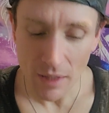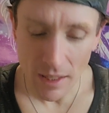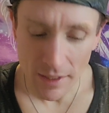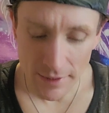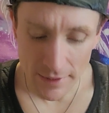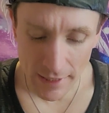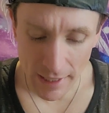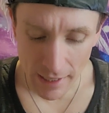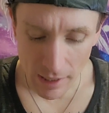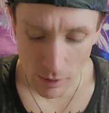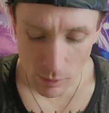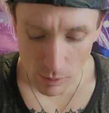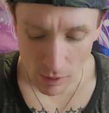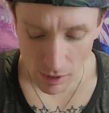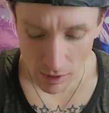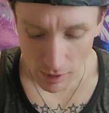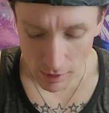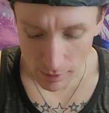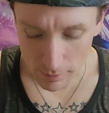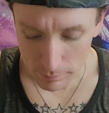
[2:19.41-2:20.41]

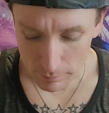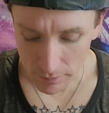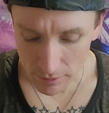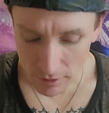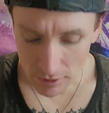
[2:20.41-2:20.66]
Now,